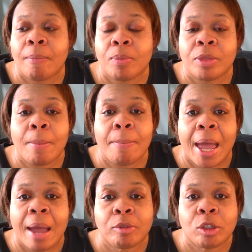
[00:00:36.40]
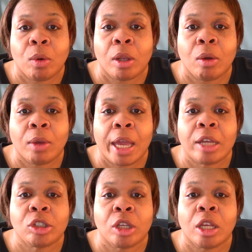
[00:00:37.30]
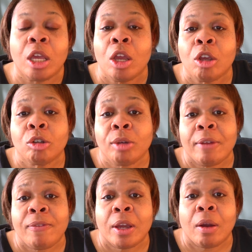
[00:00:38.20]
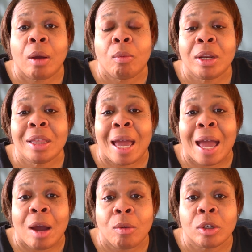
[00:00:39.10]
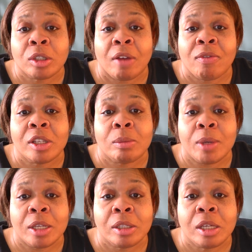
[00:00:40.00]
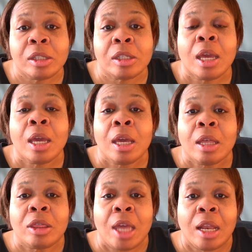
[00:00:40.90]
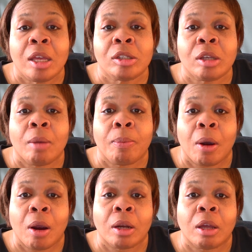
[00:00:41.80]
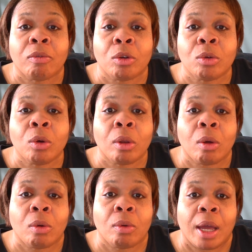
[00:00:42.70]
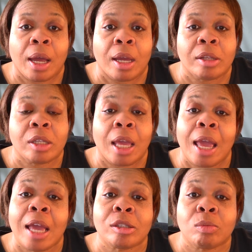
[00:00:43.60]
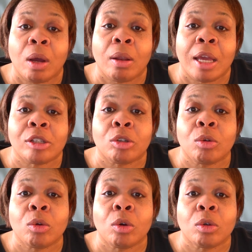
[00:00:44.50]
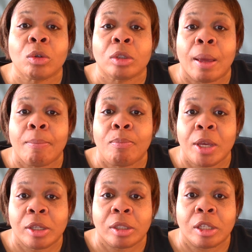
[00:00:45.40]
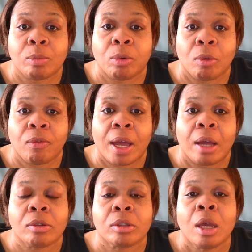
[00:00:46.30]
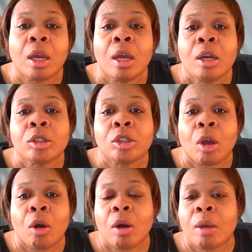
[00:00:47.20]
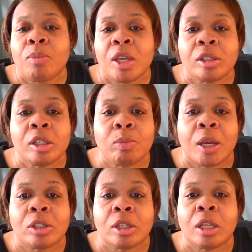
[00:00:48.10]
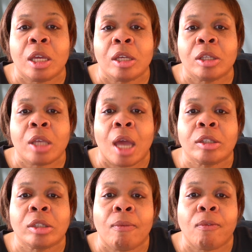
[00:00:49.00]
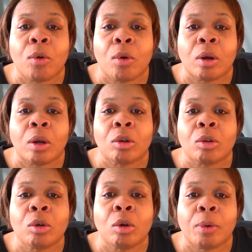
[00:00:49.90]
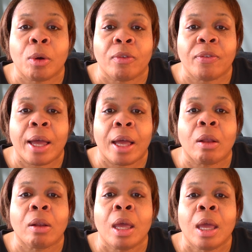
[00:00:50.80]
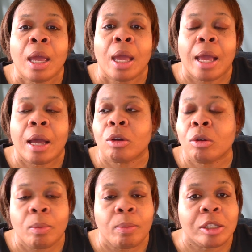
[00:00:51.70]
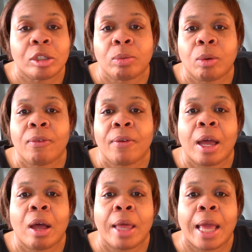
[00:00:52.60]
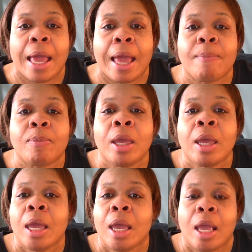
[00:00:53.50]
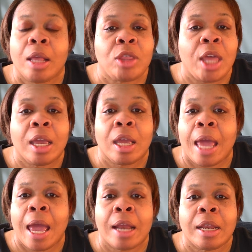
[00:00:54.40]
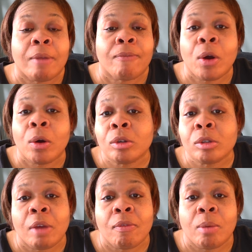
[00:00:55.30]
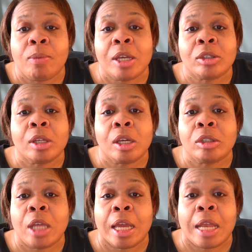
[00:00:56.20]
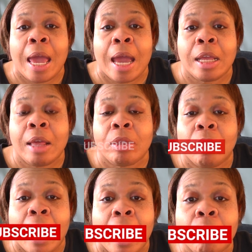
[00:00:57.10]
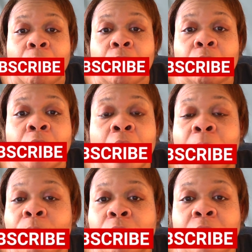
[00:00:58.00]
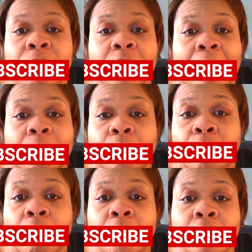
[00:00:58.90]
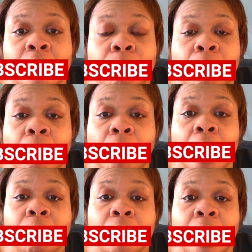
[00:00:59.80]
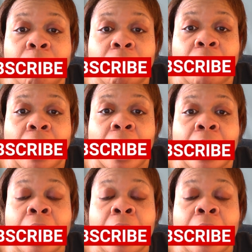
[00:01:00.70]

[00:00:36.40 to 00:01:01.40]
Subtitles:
the map to a location, you're trying to figure out what are the hours of this business. That is a part of Google Local Guides, as well as Google's business profiles. So a business basically signs up for a Google profile, a Google business profile, and they can add in photos of their business, they can add in their hours, the different types of services and programs that they provide,